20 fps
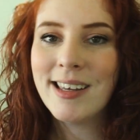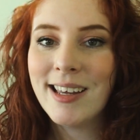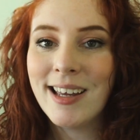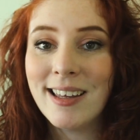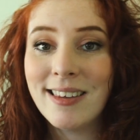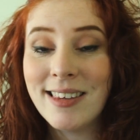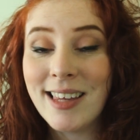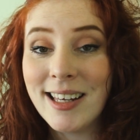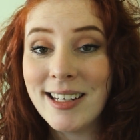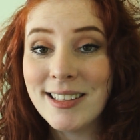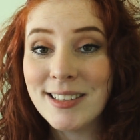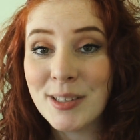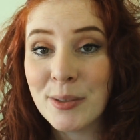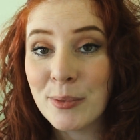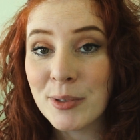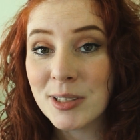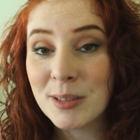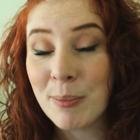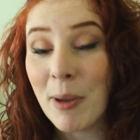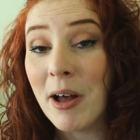and that is the
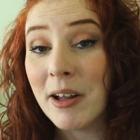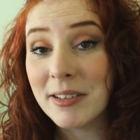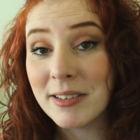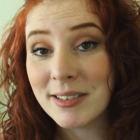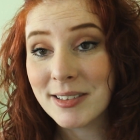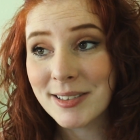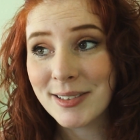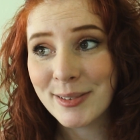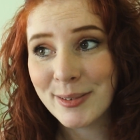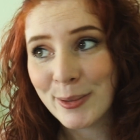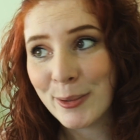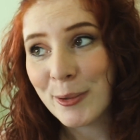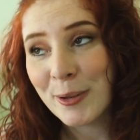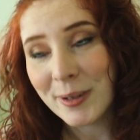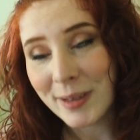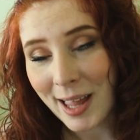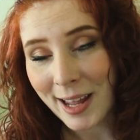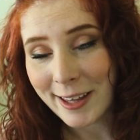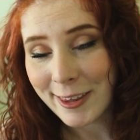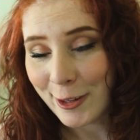response, or
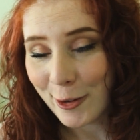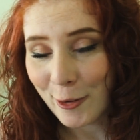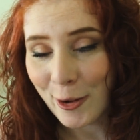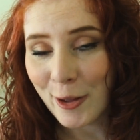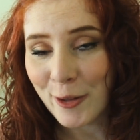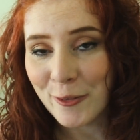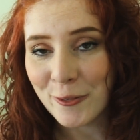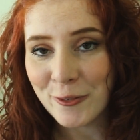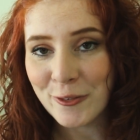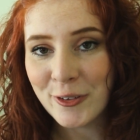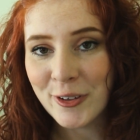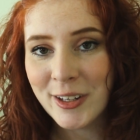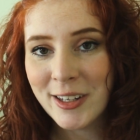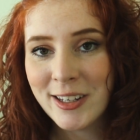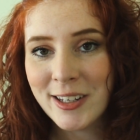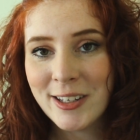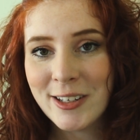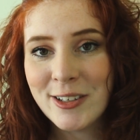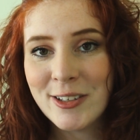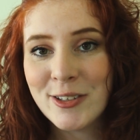lack thereof,
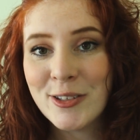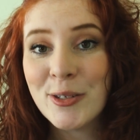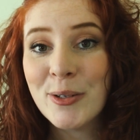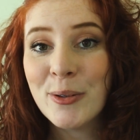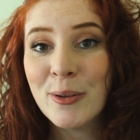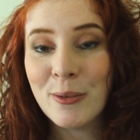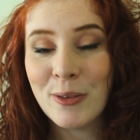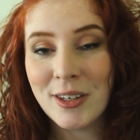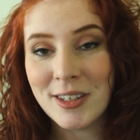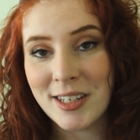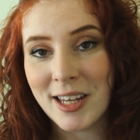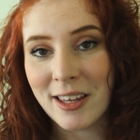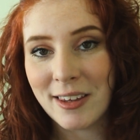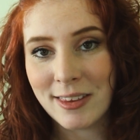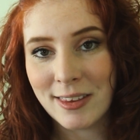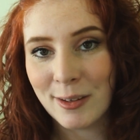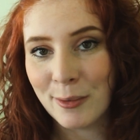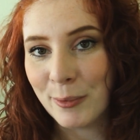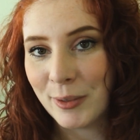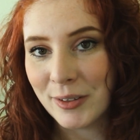to the death
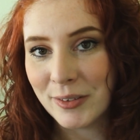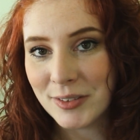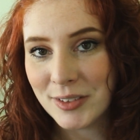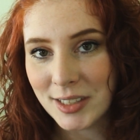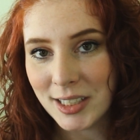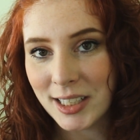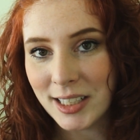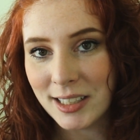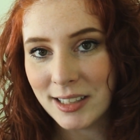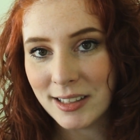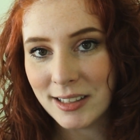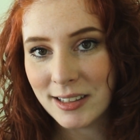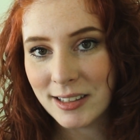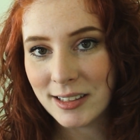that we've seen.